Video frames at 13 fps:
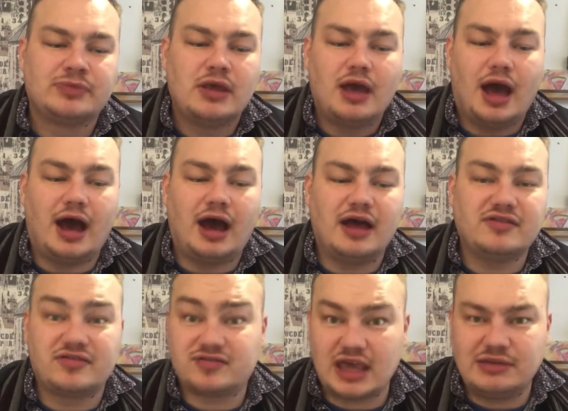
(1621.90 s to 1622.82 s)
The
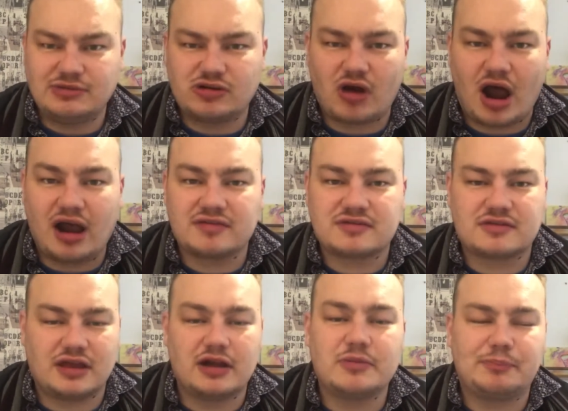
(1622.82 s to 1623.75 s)
same Grask
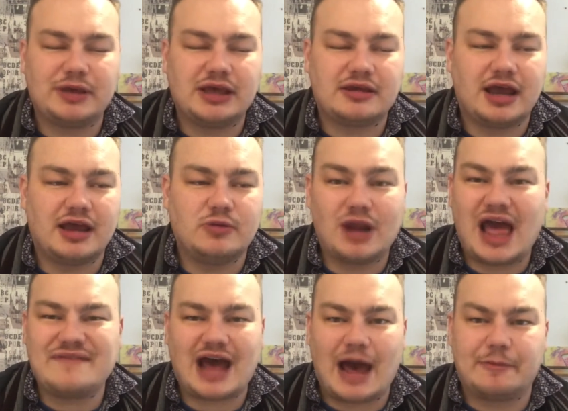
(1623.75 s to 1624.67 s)
that appeared in
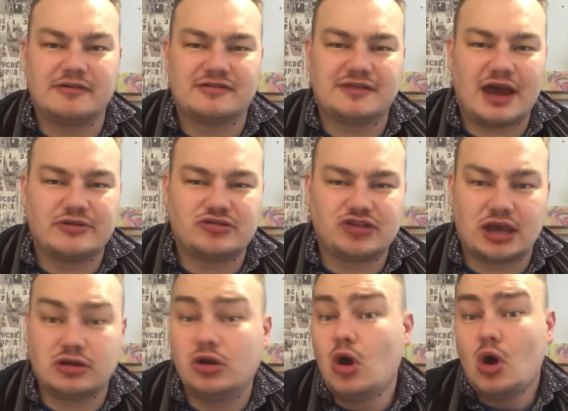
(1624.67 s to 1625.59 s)
Whatever Happened to Sarah
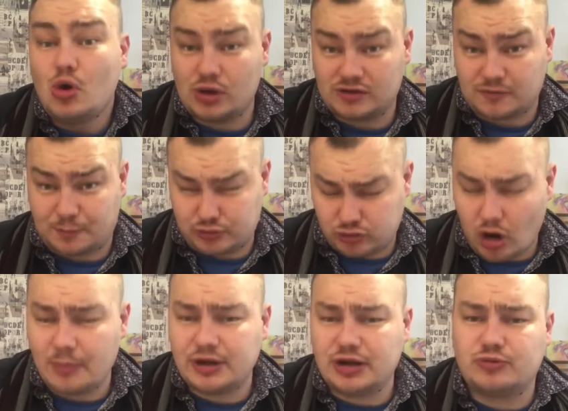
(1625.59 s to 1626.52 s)
Jane, who gets a
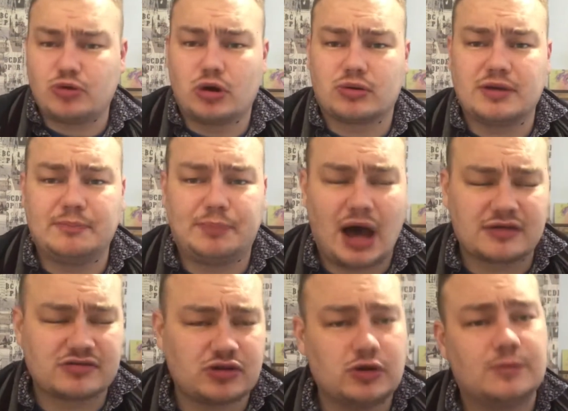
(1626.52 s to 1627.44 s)
prominent role in part
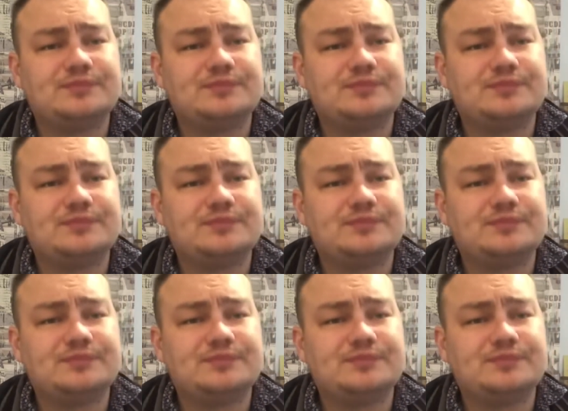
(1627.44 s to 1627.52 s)
2.